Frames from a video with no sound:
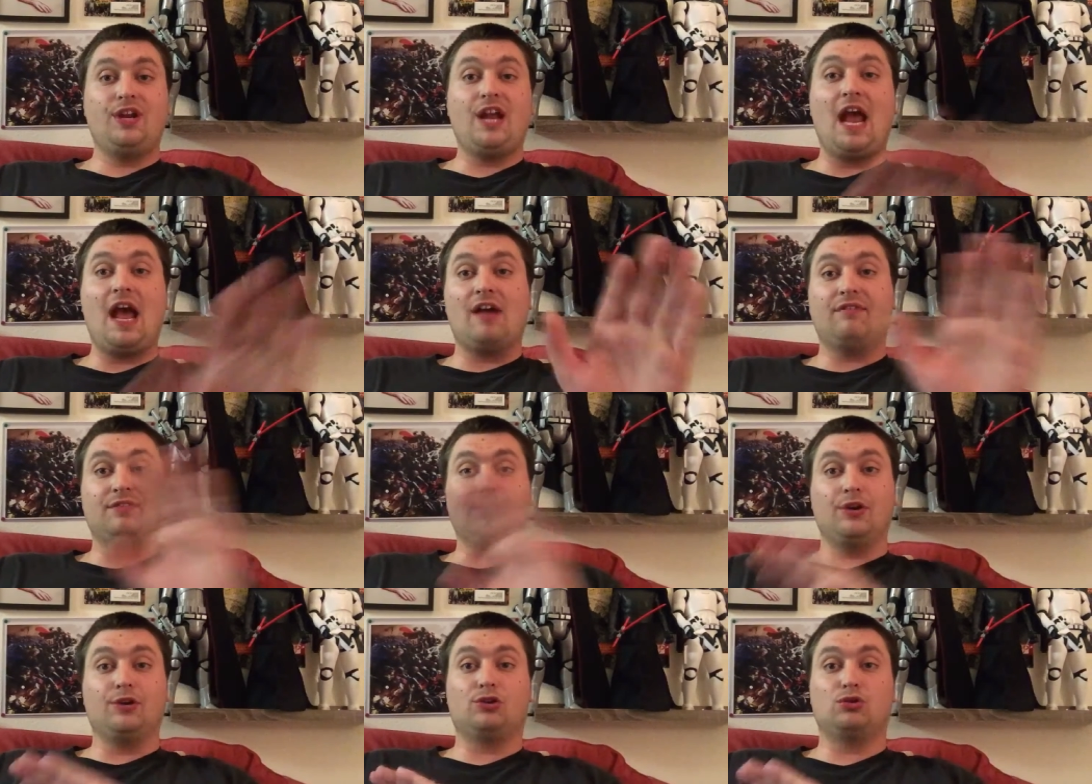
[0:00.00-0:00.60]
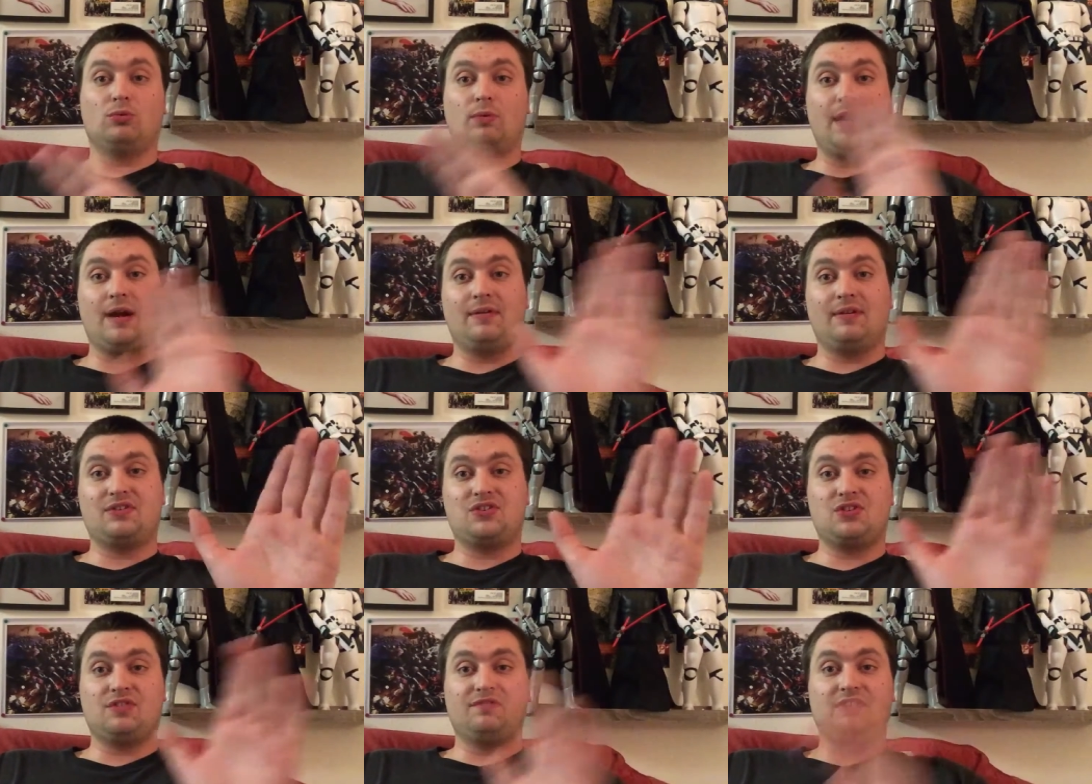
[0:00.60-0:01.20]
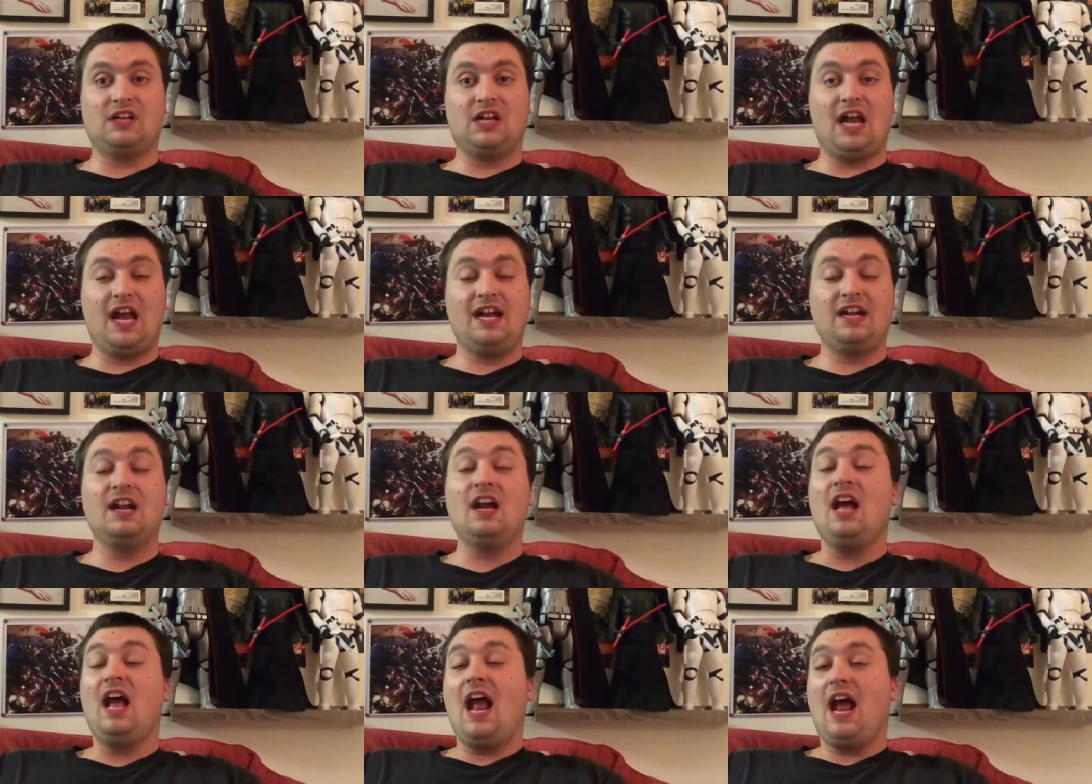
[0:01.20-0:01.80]
Have a great rest of the
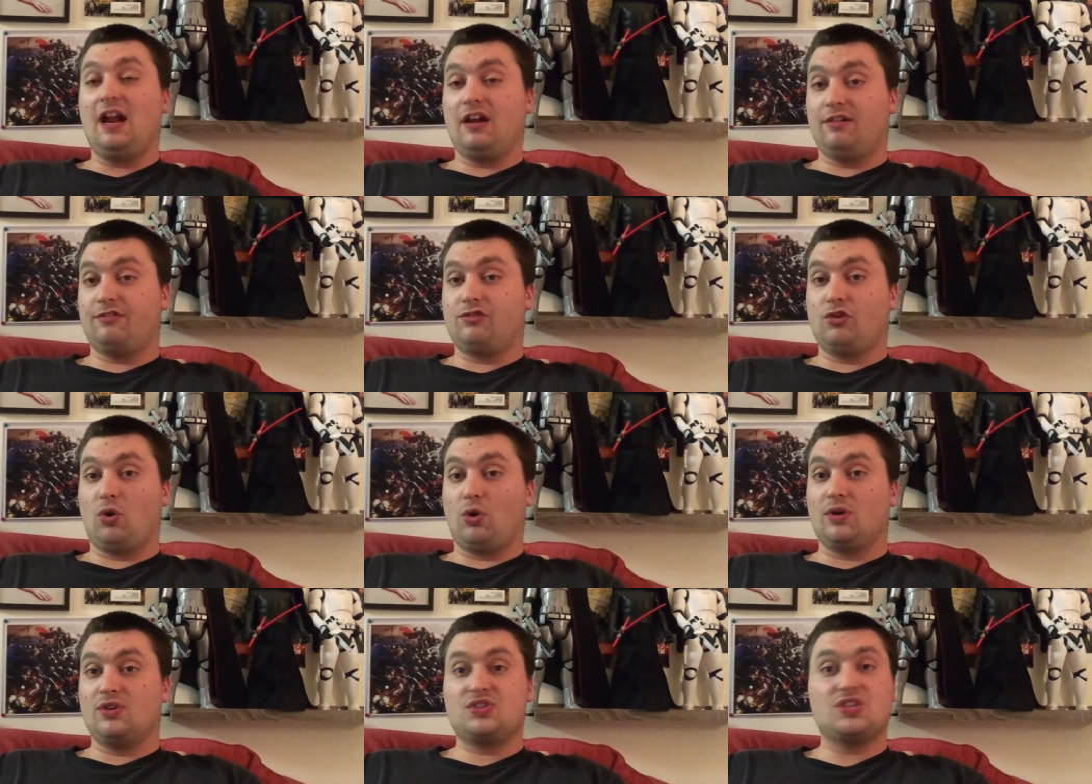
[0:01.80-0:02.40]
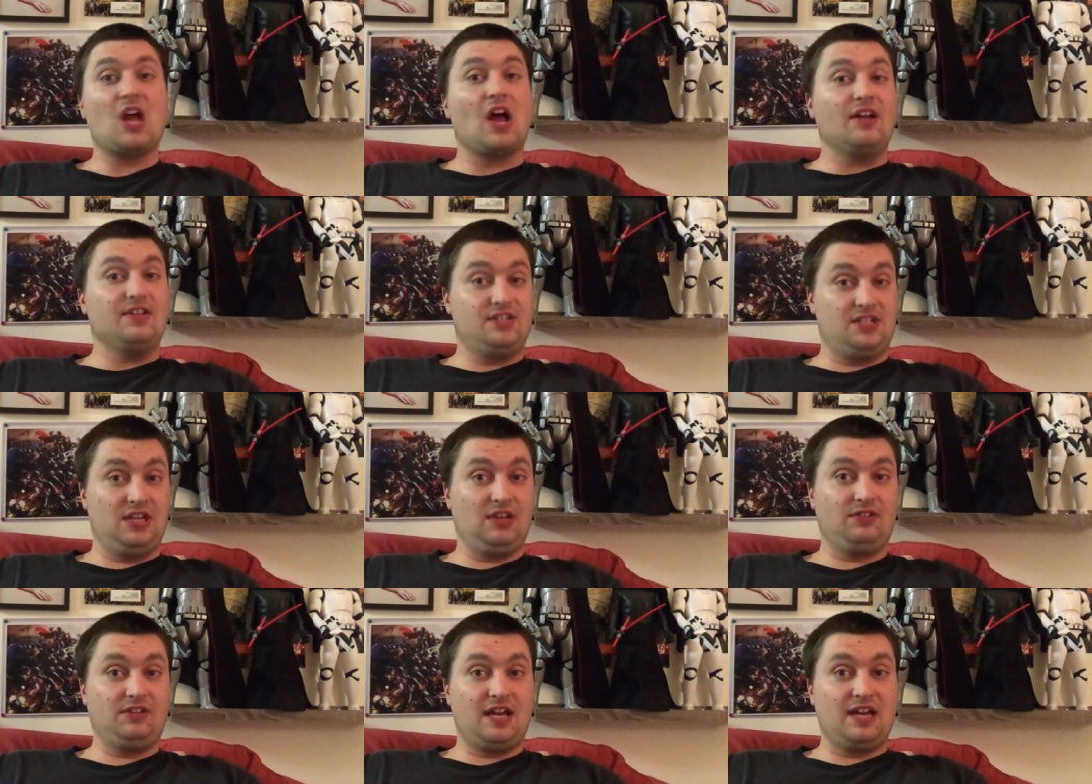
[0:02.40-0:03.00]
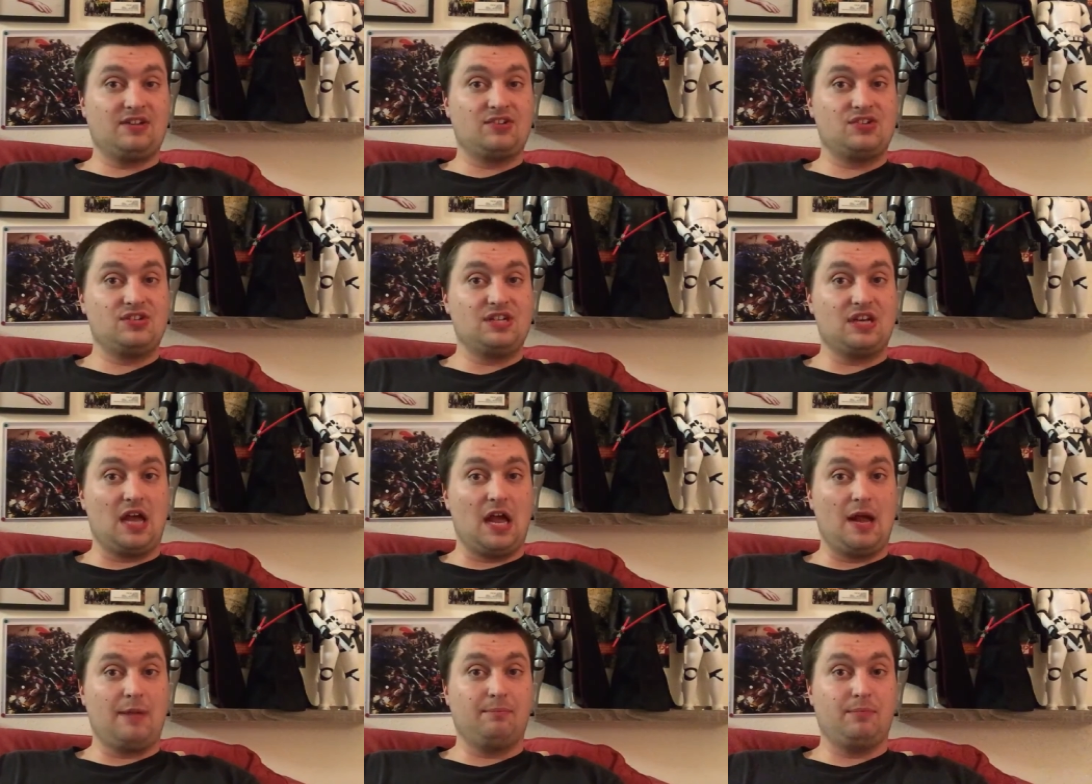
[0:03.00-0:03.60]
night, and of course, until next
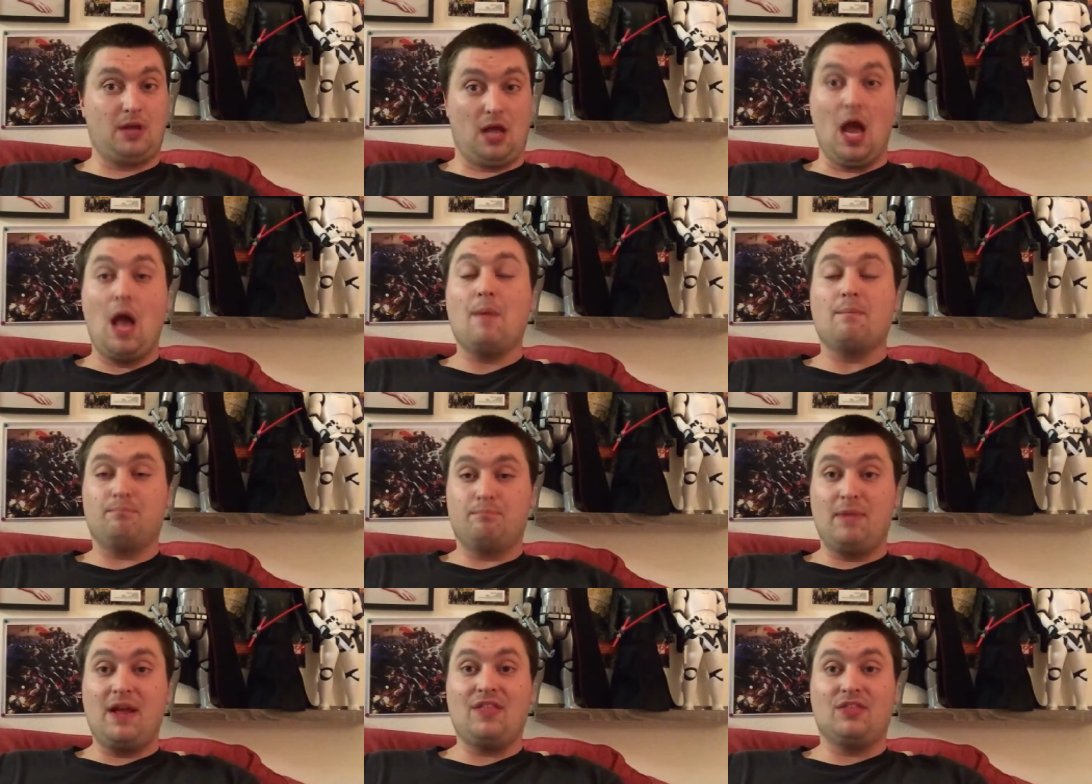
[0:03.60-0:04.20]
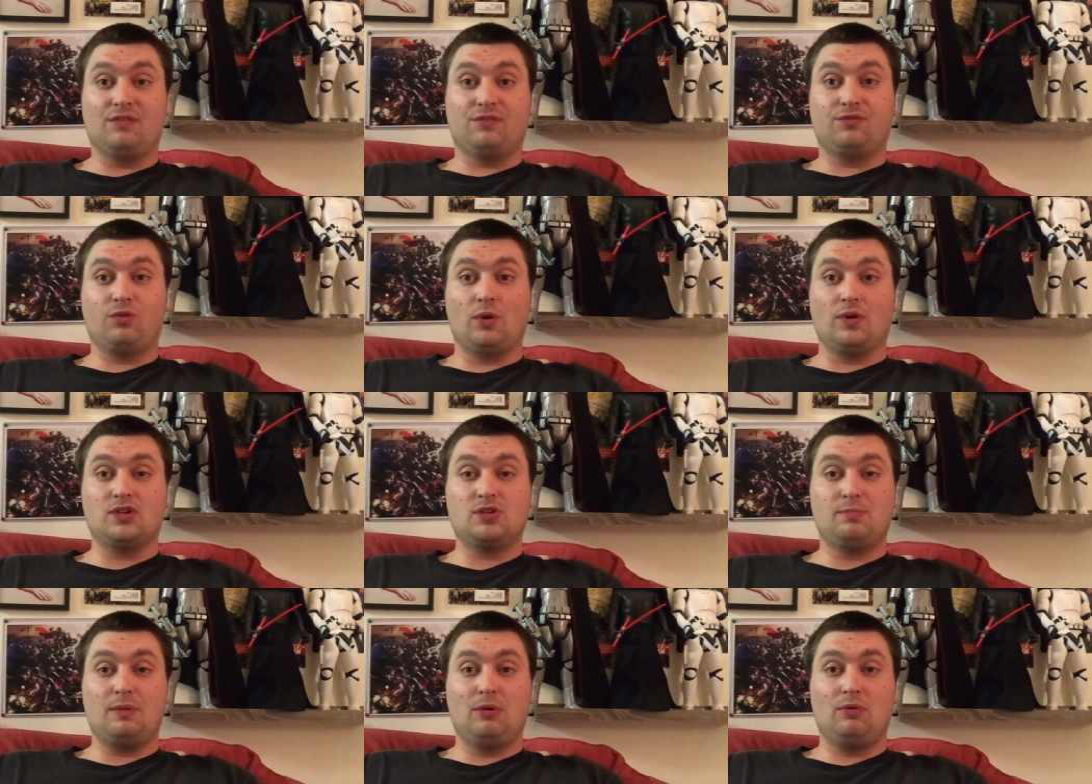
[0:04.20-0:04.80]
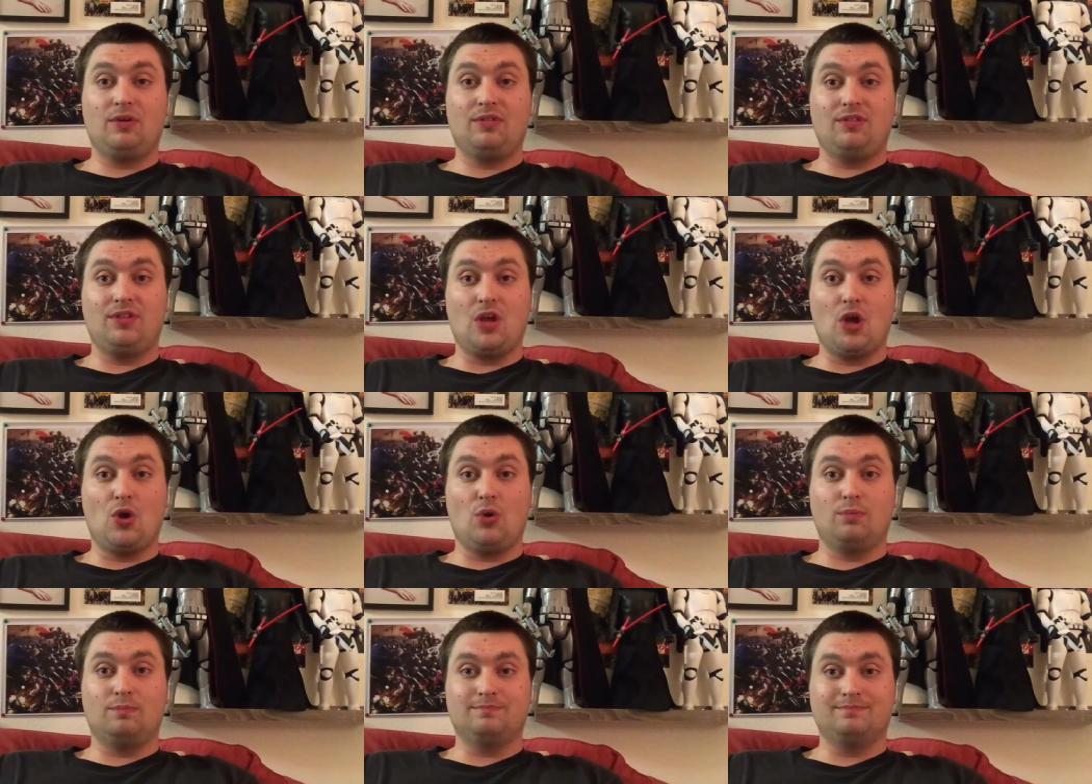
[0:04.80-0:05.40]
time, may the force be with you.